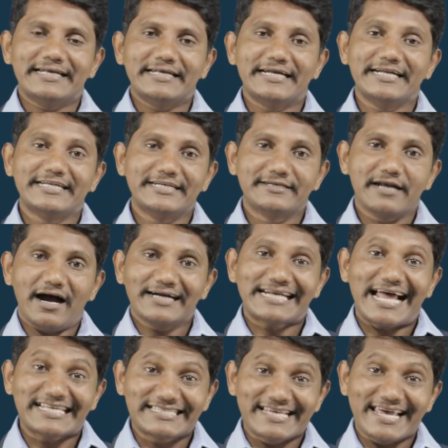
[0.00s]
He did not
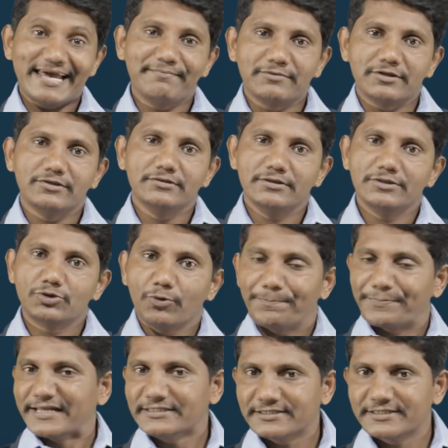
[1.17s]
ashamed to
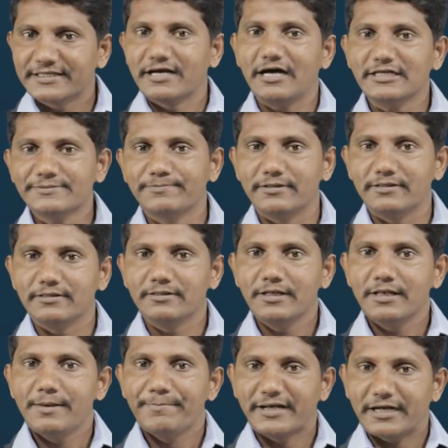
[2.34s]
preach the
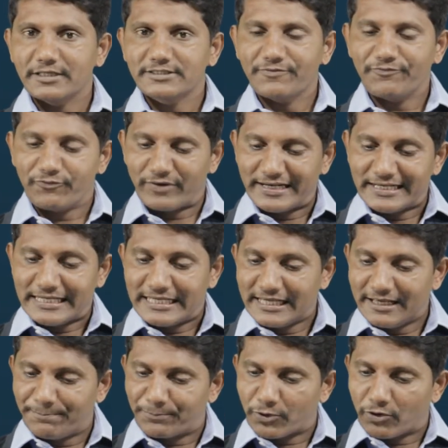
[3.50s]
gospel because of when
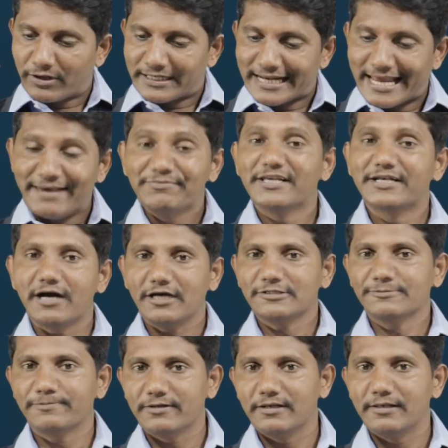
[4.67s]
he proclaimed the
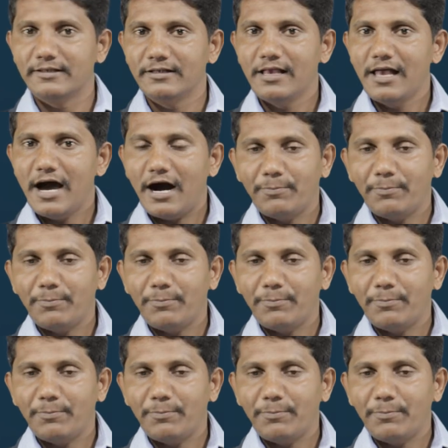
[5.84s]
gospel,